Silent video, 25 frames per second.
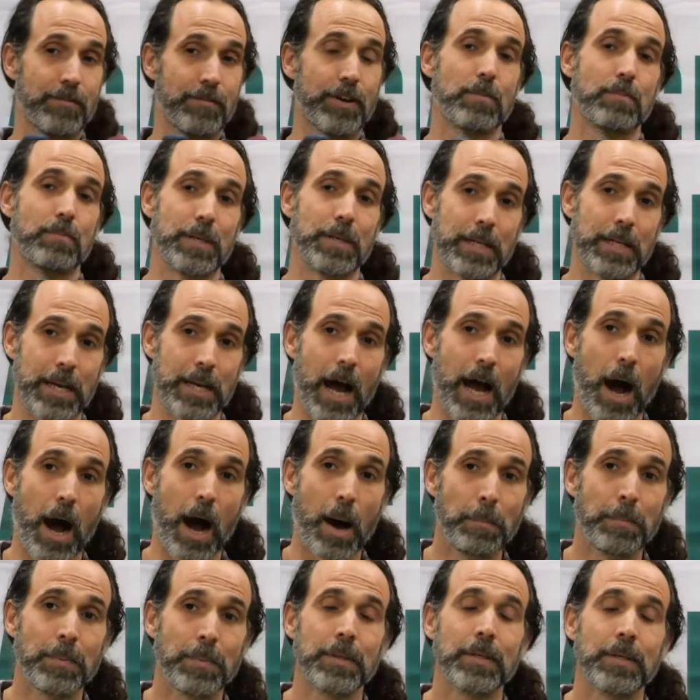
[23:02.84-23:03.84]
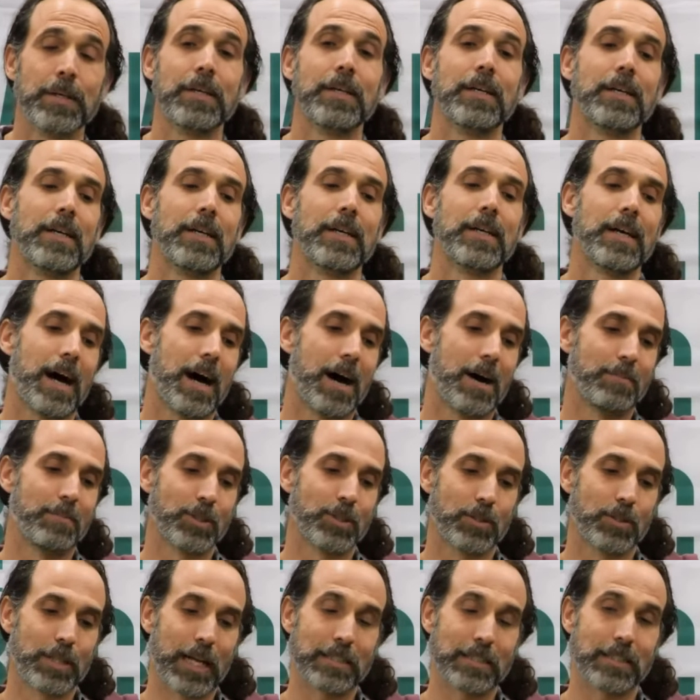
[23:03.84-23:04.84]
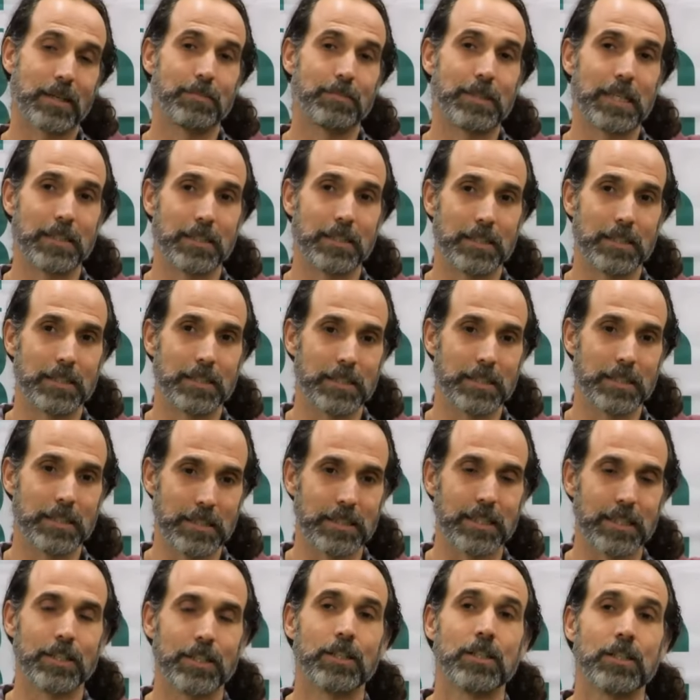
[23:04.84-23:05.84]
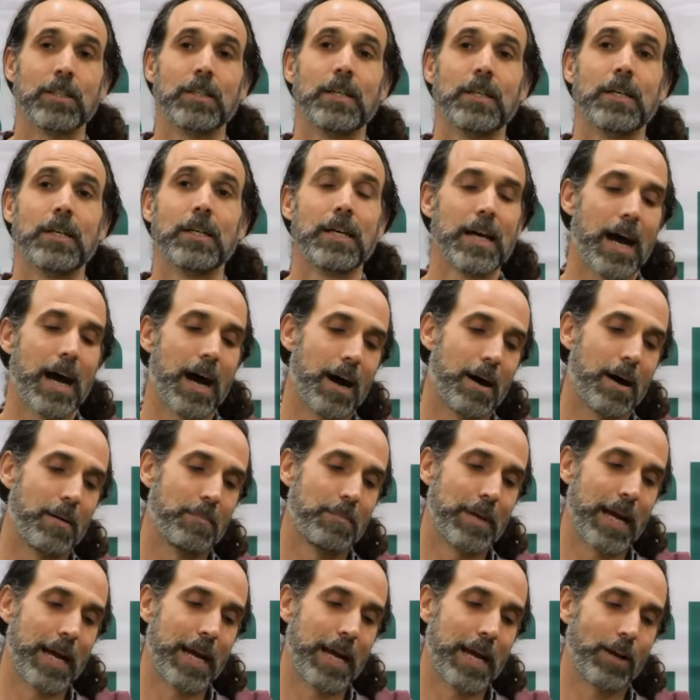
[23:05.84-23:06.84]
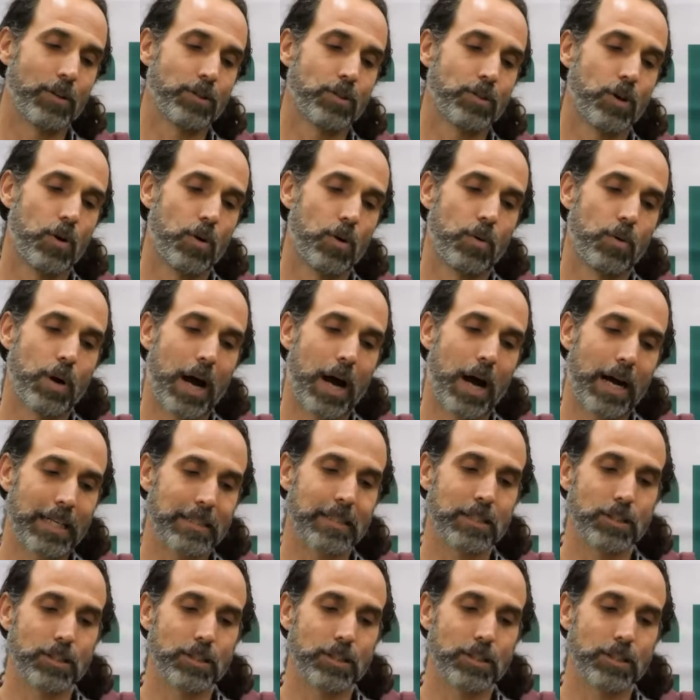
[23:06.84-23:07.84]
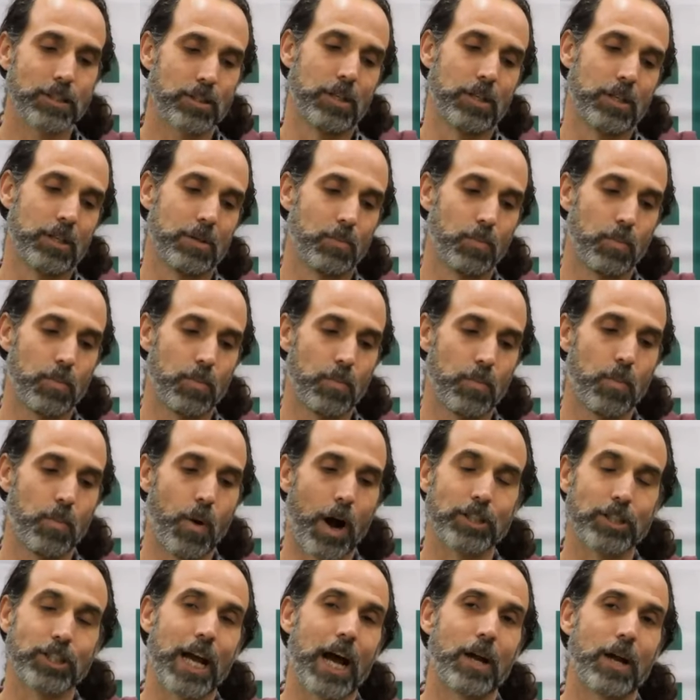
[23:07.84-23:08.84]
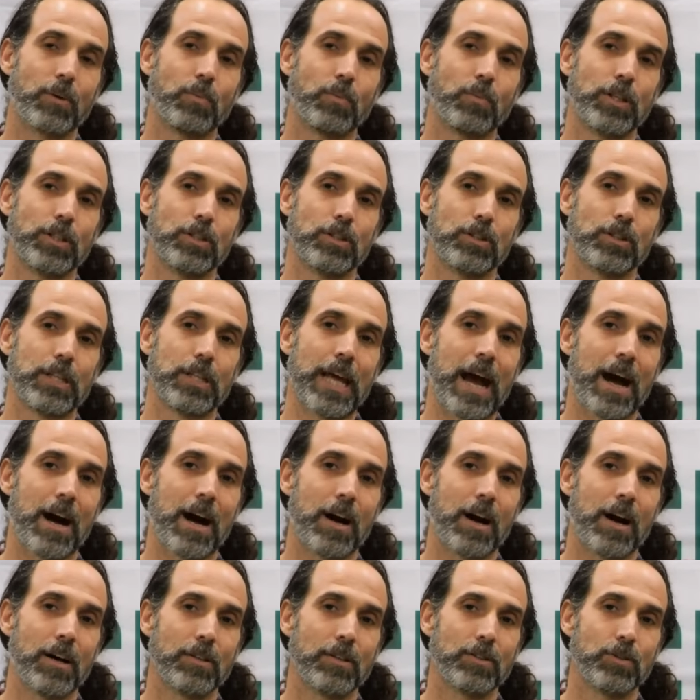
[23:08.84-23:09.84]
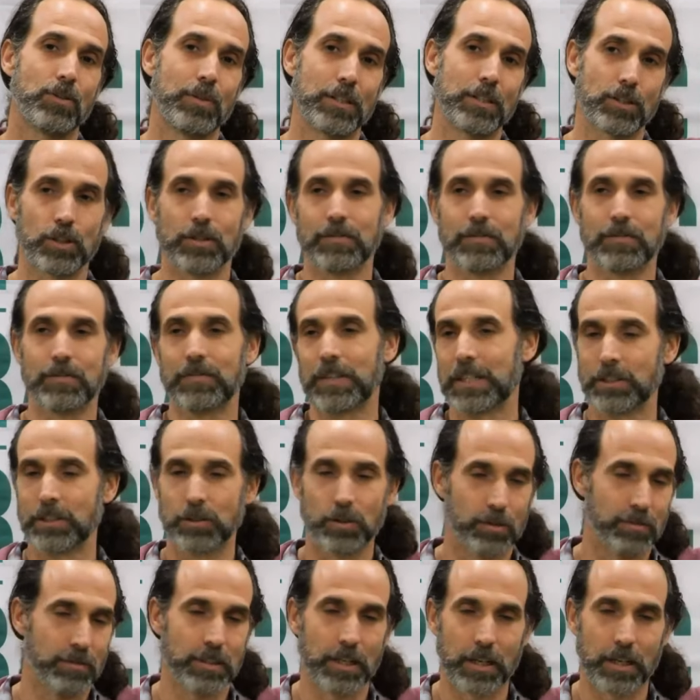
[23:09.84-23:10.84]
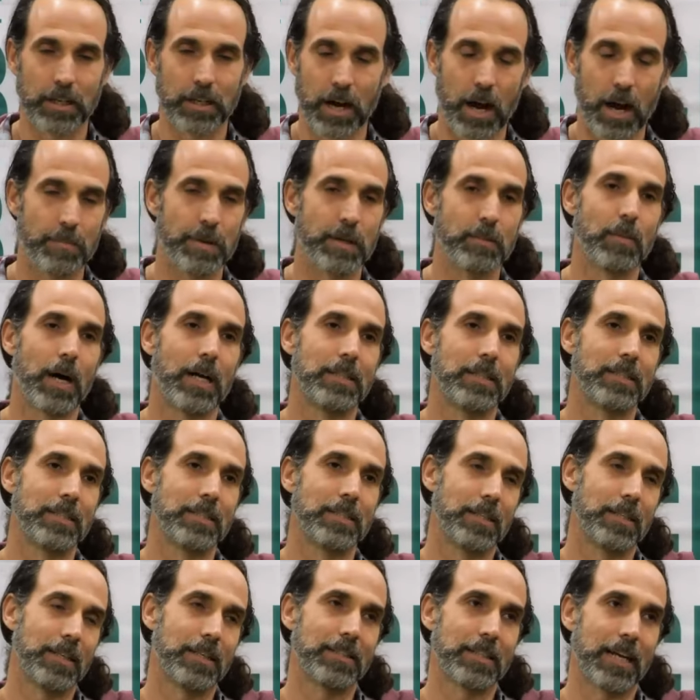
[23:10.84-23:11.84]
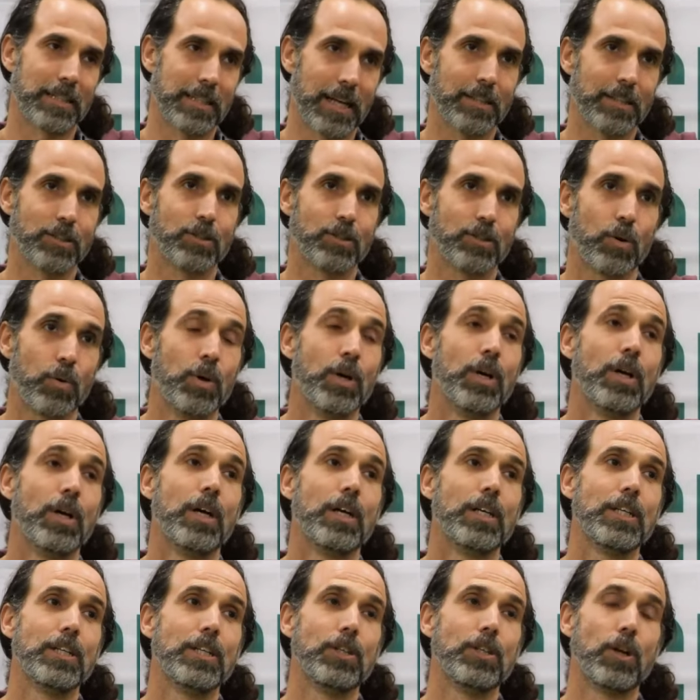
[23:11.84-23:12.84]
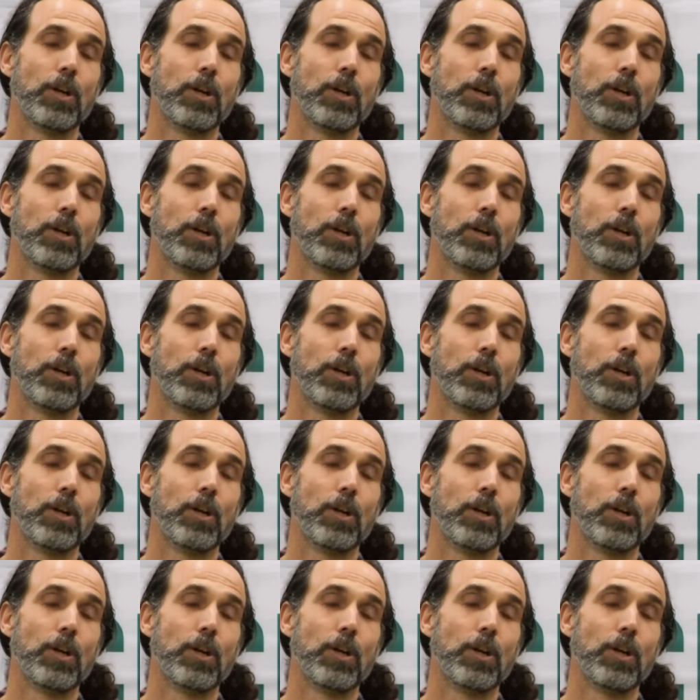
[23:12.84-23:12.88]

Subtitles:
a fair bit up. So that's something to consider. And also, I guess, just to watch out when you're now doing surveys over the coming months and things like that. So,